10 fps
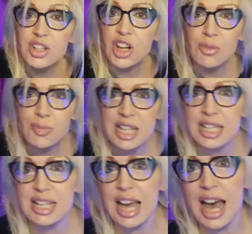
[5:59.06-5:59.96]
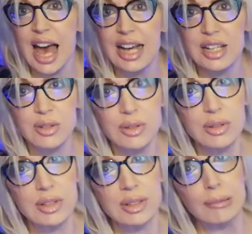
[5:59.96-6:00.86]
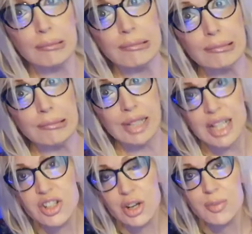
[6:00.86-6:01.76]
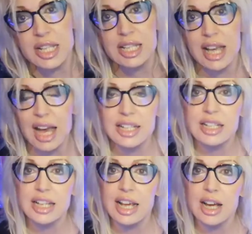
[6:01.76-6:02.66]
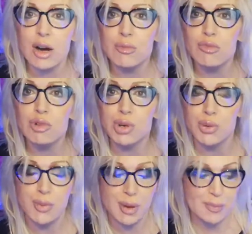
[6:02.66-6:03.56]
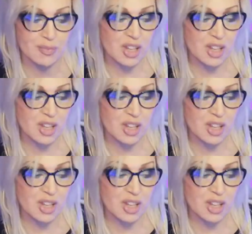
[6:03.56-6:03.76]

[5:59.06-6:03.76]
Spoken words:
Don't be scared. Don't be scared to take up room.